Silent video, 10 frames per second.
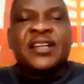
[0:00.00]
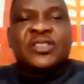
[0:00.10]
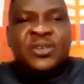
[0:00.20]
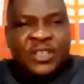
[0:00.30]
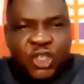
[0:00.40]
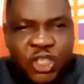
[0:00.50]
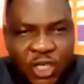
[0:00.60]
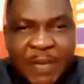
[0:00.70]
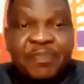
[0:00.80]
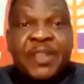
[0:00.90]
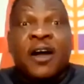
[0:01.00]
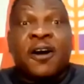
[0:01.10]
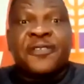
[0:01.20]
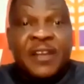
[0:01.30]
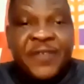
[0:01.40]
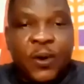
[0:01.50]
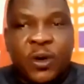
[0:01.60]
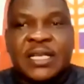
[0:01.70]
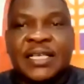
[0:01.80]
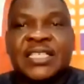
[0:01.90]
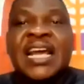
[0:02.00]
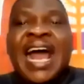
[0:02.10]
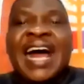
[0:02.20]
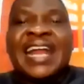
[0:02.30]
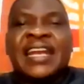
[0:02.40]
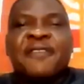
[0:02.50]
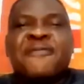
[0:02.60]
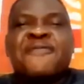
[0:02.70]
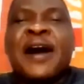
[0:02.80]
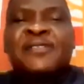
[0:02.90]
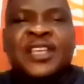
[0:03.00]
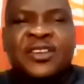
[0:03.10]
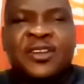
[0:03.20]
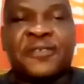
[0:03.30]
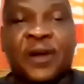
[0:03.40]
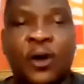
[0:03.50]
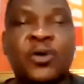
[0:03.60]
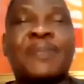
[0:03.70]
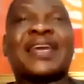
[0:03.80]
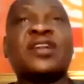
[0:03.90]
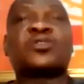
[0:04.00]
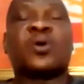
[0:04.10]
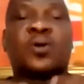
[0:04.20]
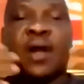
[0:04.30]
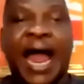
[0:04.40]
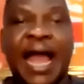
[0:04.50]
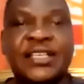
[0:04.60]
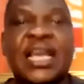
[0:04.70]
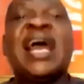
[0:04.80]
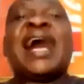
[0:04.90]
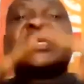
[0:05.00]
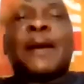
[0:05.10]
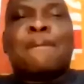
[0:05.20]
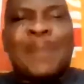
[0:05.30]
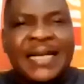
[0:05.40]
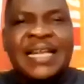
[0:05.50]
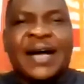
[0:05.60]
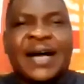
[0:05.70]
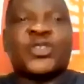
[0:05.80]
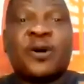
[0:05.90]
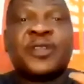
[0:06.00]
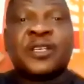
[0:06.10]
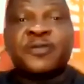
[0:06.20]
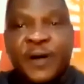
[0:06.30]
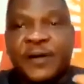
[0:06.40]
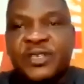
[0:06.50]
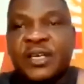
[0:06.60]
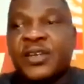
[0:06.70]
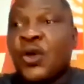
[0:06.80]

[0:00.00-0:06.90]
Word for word: into the stream of living waters, and that the fountain of God will begin to rise and the petals of those fountain